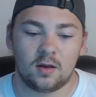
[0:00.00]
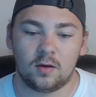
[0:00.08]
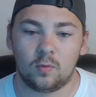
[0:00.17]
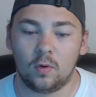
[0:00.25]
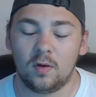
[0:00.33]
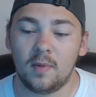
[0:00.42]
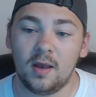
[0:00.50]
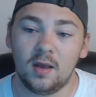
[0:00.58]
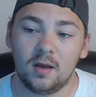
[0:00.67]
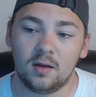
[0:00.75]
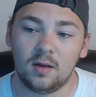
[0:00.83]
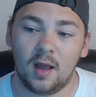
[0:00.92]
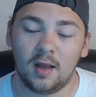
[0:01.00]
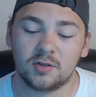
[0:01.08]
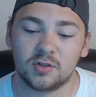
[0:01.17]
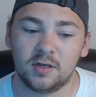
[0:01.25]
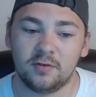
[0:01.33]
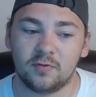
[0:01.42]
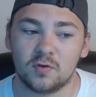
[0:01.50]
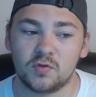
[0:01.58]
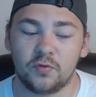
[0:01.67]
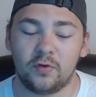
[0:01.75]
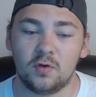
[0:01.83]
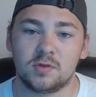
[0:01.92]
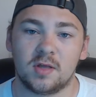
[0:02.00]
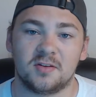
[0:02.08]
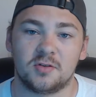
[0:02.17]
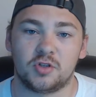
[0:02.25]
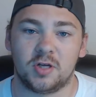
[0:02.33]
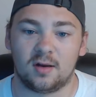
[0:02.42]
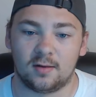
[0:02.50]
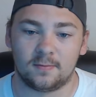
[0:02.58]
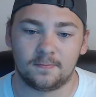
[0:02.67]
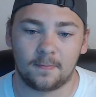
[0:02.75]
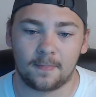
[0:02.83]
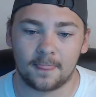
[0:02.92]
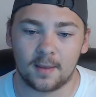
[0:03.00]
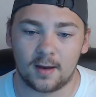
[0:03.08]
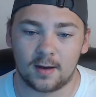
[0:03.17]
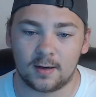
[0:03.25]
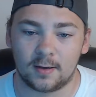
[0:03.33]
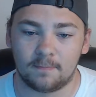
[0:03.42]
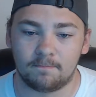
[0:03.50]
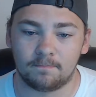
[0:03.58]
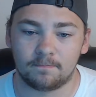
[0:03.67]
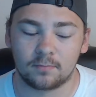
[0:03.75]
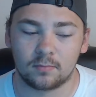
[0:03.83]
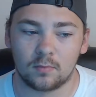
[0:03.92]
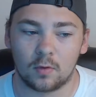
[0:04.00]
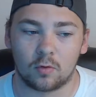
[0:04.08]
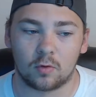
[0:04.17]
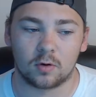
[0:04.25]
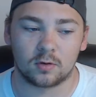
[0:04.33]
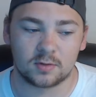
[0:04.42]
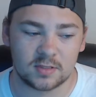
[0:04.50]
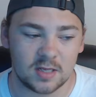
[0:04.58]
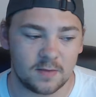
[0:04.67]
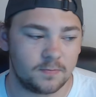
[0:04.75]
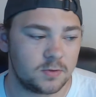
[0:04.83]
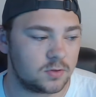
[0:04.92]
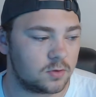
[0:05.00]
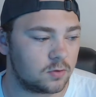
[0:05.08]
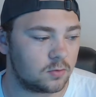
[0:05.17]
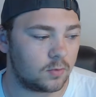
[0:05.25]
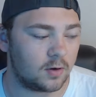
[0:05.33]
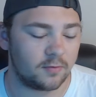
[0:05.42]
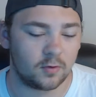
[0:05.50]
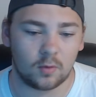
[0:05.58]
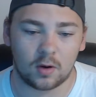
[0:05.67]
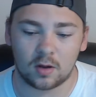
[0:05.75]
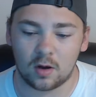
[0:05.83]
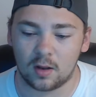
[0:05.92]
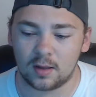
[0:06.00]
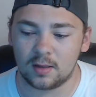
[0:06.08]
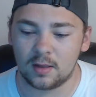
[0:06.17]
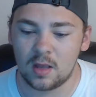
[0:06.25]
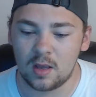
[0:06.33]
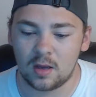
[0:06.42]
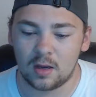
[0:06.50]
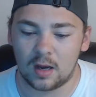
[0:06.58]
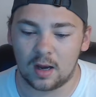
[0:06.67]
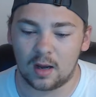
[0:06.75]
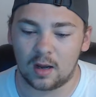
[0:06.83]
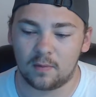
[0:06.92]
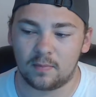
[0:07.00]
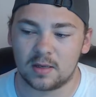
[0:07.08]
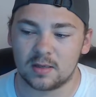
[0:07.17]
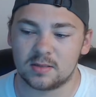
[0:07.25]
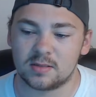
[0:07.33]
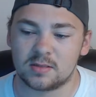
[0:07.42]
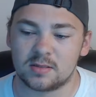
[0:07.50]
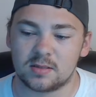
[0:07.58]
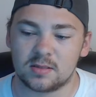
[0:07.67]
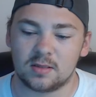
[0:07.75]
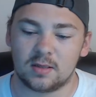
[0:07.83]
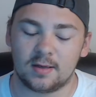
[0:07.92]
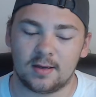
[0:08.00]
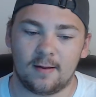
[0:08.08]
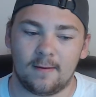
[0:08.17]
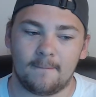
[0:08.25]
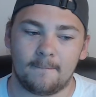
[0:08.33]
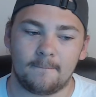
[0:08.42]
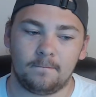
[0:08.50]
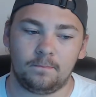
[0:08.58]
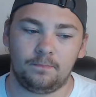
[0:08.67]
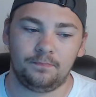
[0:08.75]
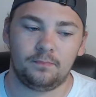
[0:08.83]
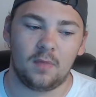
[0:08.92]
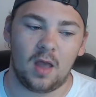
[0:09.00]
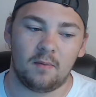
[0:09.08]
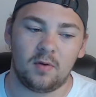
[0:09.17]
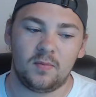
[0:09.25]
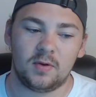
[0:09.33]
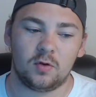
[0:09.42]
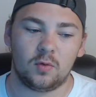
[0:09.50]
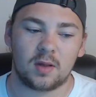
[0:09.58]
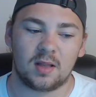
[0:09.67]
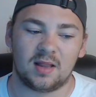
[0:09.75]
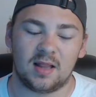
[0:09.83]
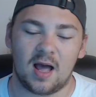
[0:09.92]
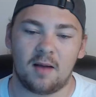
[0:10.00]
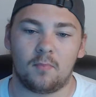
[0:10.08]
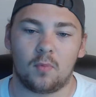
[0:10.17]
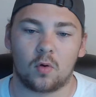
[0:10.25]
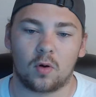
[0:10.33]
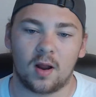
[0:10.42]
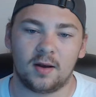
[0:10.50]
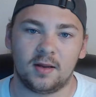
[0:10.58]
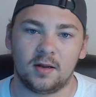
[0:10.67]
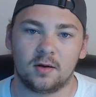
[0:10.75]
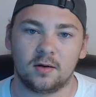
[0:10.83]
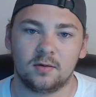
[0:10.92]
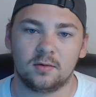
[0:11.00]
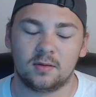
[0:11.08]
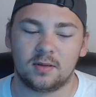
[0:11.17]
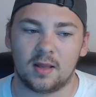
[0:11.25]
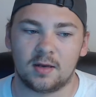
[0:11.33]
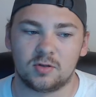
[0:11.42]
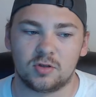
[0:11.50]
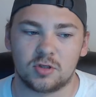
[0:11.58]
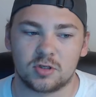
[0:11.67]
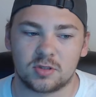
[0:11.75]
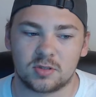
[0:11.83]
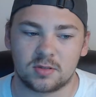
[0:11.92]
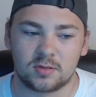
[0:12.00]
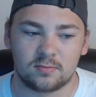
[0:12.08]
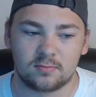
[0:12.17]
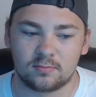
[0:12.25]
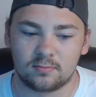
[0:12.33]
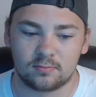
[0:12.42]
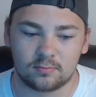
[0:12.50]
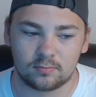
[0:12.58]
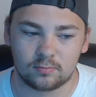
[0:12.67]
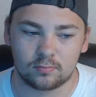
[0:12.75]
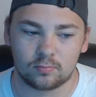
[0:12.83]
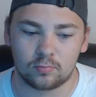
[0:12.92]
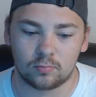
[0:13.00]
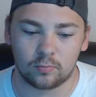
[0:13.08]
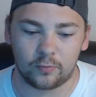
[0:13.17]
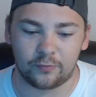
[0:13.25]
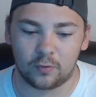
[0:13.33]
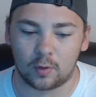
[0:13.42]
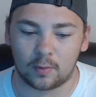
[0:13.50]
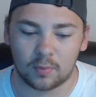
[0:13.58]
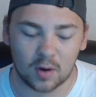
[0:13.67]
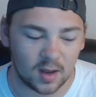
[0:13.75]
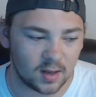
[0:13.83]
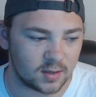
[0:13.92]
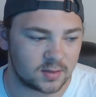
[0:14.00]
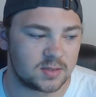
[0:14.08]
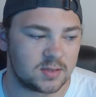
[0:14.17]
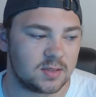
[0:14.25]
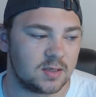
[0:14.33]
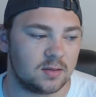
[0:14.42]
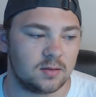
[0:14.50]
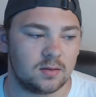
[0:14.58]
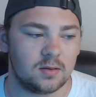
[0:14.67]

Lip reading: one of my actually first reviews on this channel. Or tips, or whatever you want to call it. Because I'm going to be doing a lot more on here than just reviewing products and